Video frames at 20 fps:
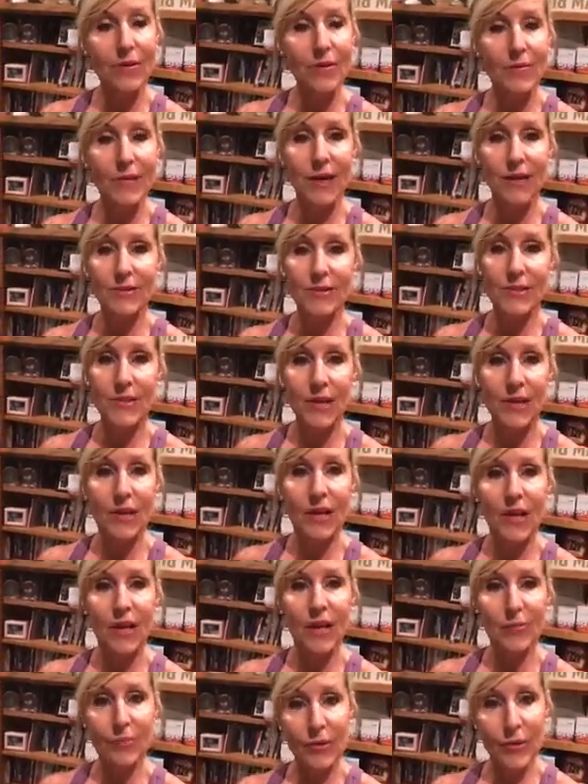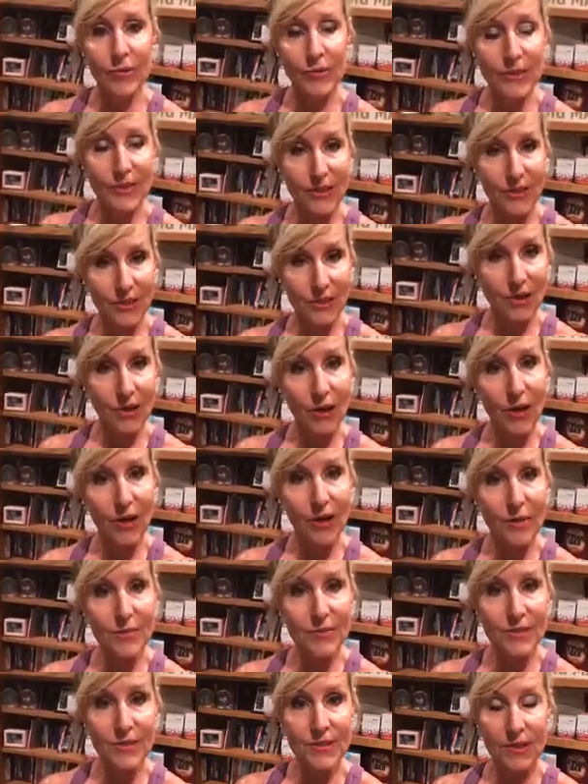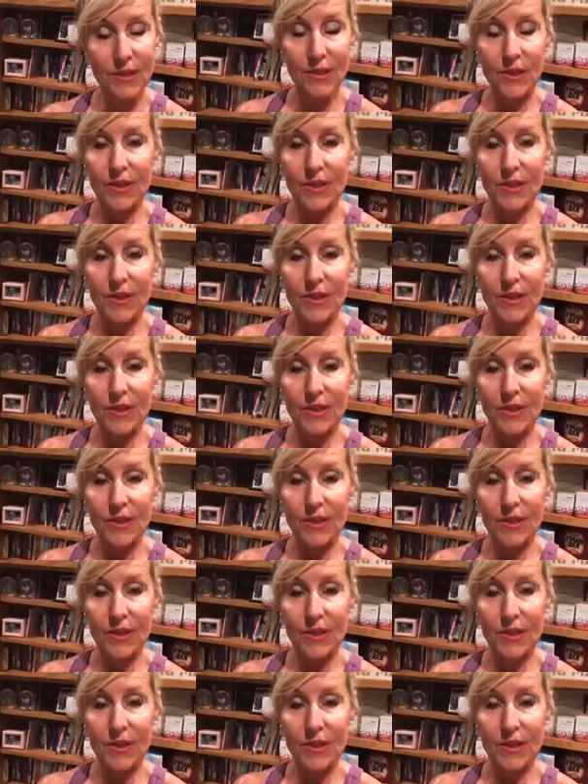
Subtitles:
amounts of protein and carbs